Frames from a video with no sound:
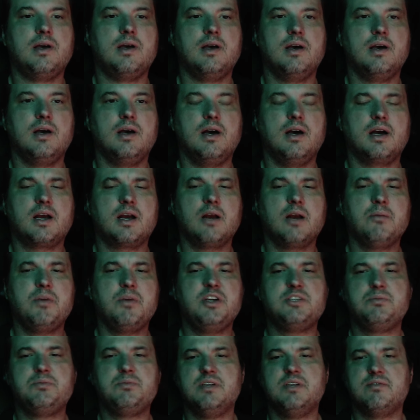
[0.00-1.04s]
Kind of
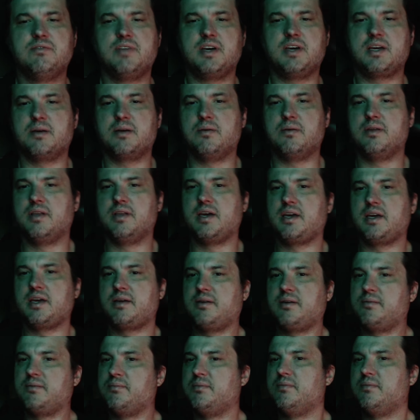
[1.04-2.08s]
reminds me of like
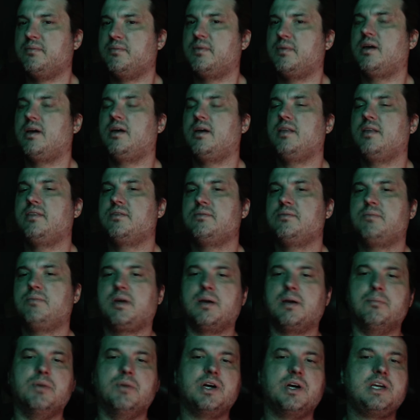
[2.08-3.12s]
a
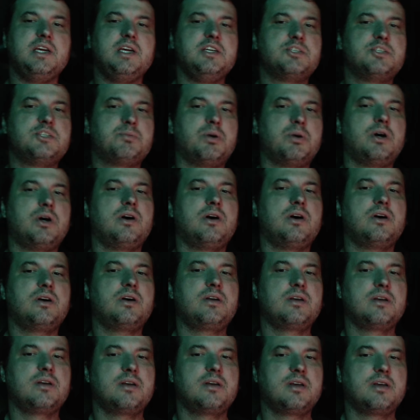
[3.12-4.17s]
monkey's paw
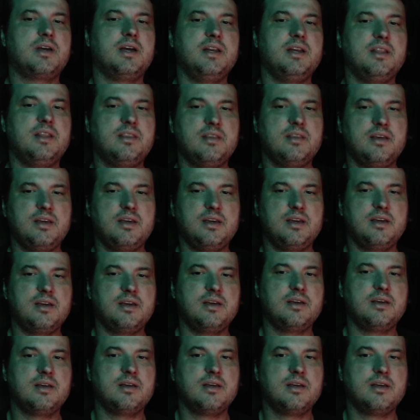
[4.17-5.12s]
kind of thing.